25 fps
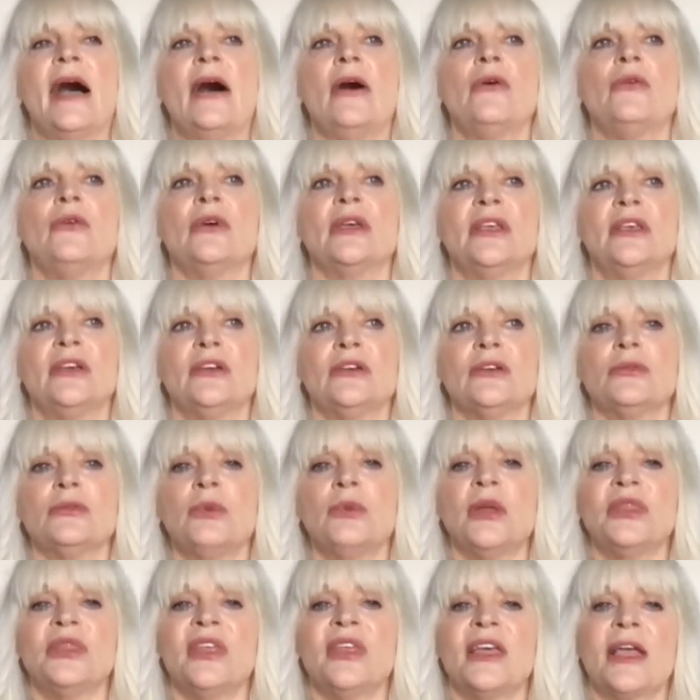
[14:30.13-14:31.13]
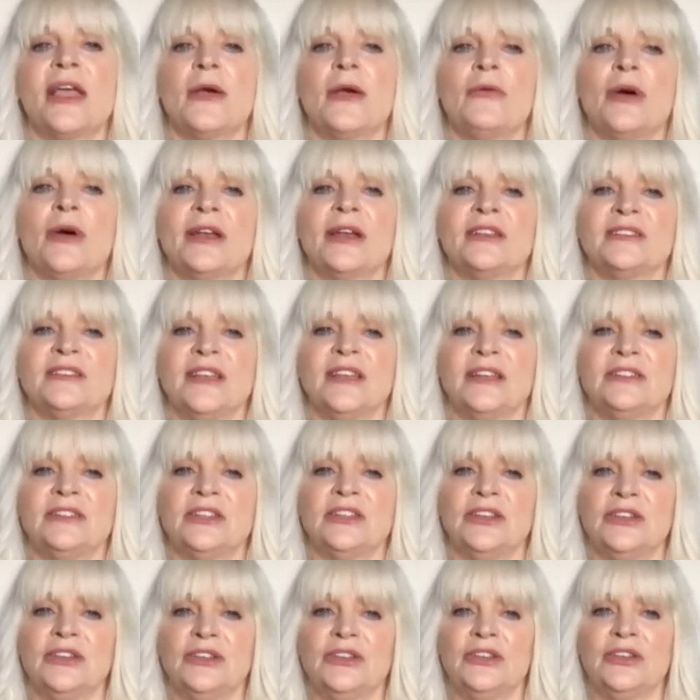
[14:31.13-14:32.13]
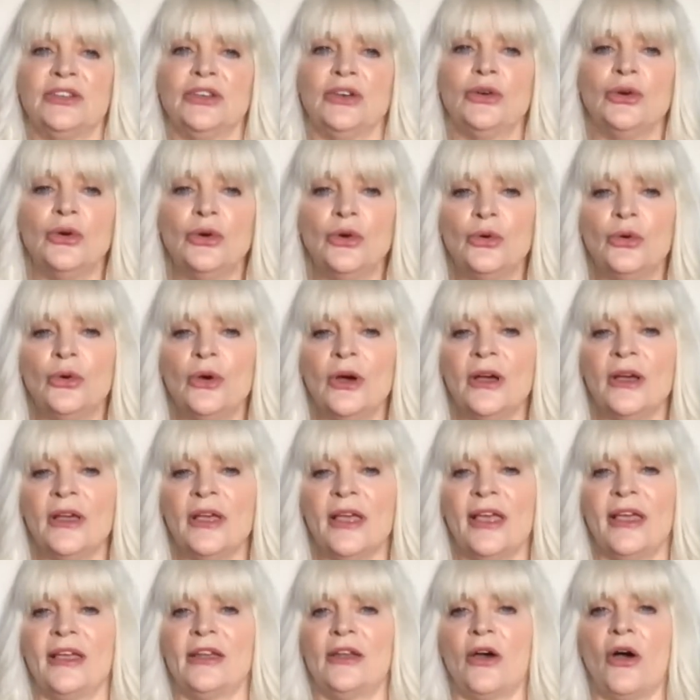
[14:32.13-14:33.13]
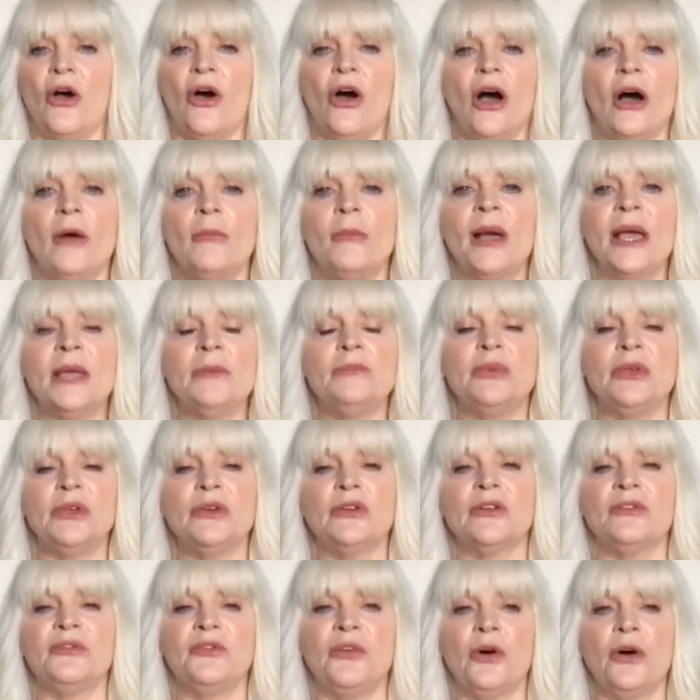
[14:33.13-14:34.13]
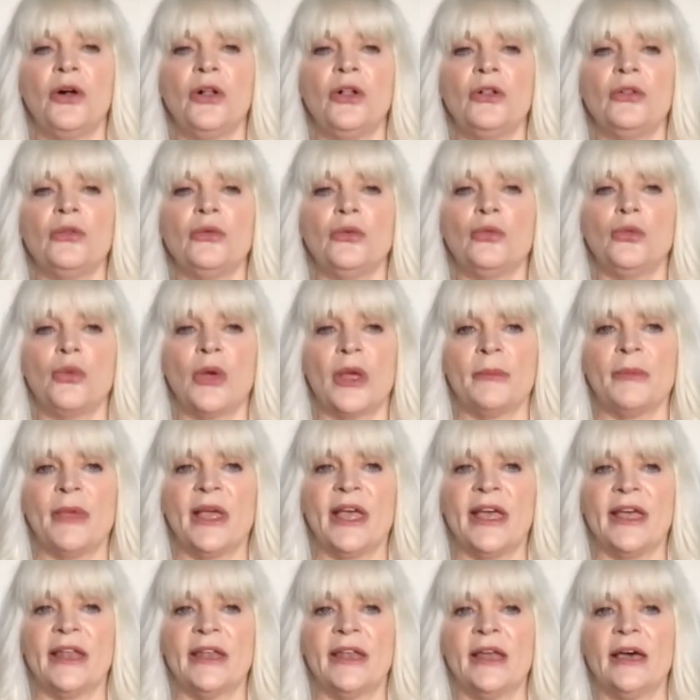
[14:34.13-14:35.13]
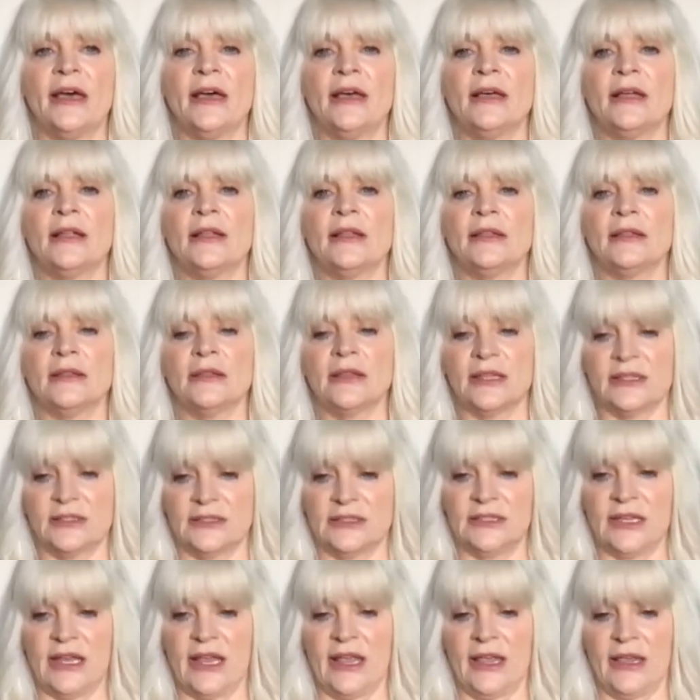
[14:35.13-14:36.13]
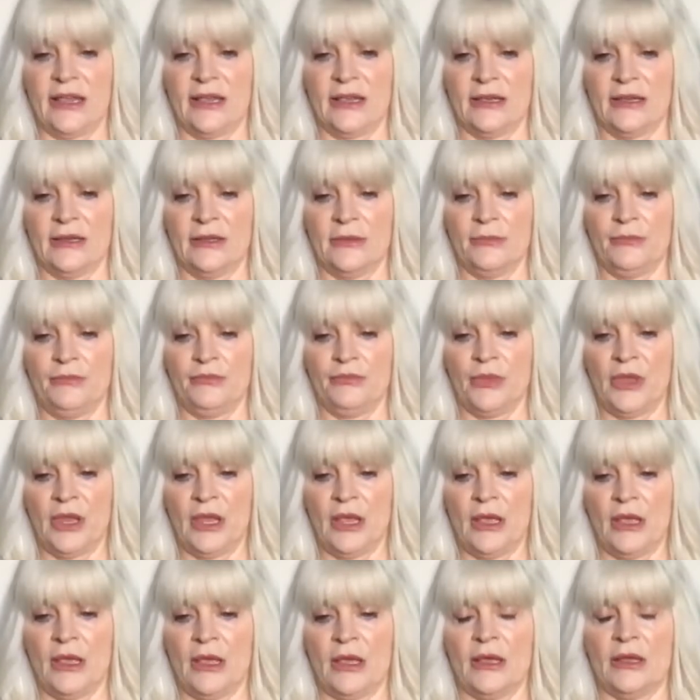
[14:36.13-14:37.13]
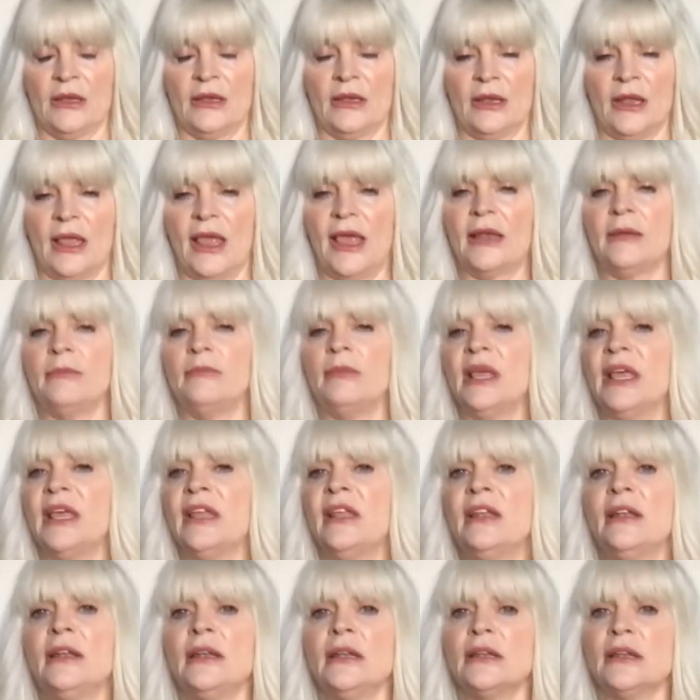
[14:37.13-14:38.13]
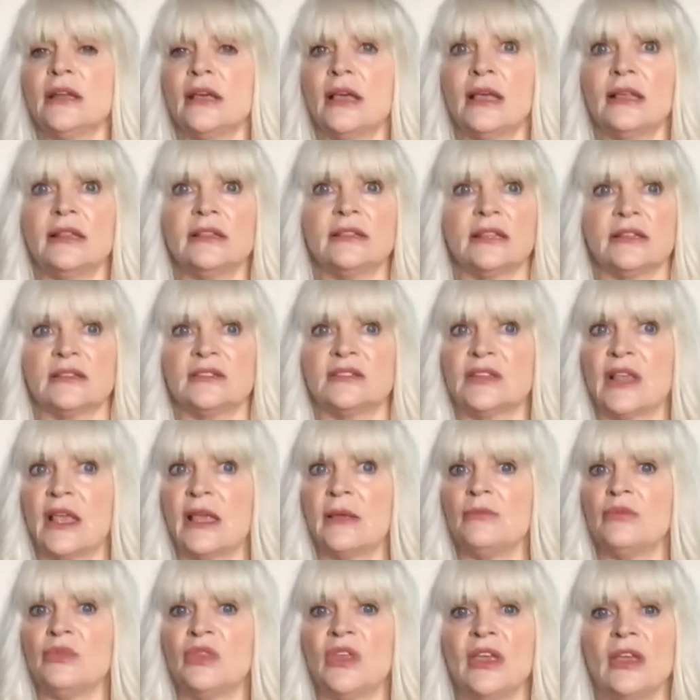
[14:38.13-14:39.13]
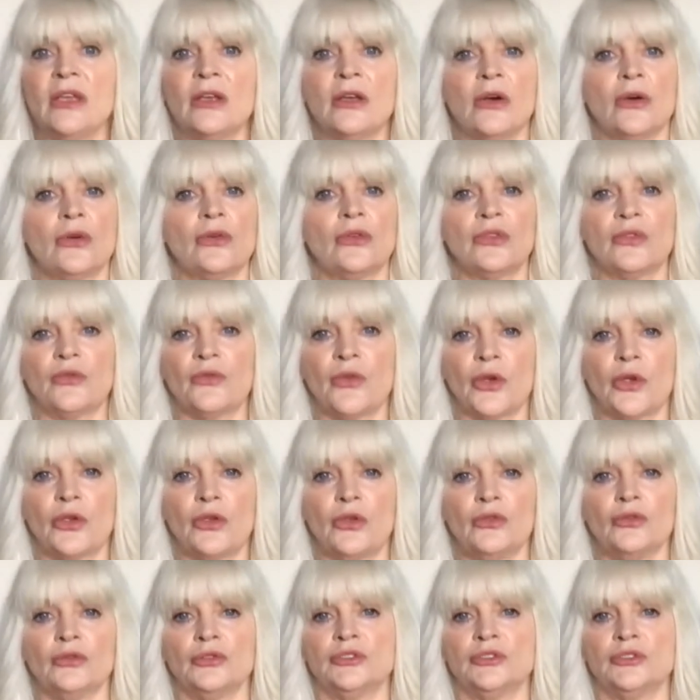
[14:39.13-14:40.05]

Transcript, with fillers: Now, here's one thing I want to say to you and all my beautiful women listening. And men, it, the same thing goes for you.